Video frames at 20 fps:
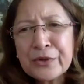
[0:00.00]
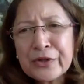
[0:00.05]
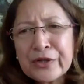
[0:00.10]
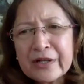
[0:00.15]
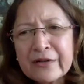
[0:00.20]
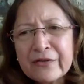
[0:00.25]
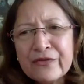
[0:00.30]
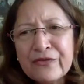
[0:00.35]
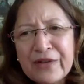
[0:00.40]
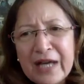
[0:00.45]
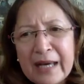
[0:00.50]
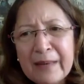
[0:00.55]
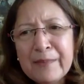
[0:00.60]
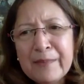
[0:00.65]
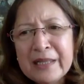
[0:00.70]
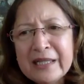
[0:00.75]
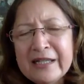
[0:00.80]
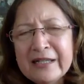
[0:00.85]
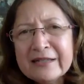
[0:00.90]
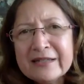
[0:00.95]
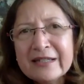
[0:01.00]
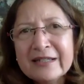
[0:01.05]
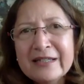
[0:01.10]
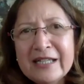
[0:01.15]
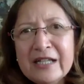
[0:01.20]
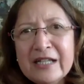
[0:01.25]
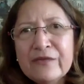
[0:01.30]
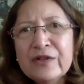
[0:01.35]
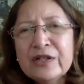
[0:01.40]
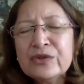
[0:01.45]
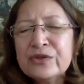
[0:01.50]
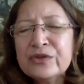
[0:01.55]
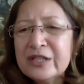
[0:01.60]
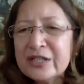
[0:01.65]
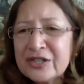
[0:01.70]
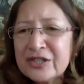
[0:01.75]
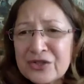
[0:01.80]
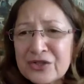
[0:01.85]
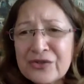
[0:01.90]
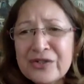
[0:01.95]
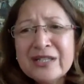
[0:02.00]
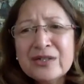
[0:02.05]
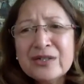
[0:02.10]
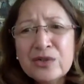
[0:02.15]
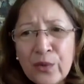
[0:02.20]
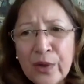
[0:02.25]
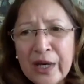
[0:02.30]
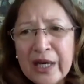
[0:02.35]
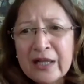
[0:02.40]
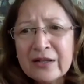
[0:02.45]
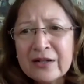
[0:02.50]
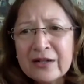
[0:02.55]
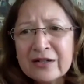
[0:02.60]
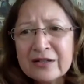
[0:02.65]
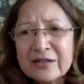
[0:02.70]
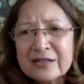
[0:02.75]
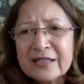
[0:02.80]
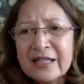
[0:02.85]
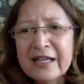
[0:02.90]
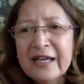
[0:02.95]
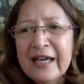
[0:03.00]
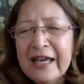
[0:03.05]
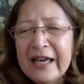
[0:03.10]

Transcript: poor families and even to the street dwellers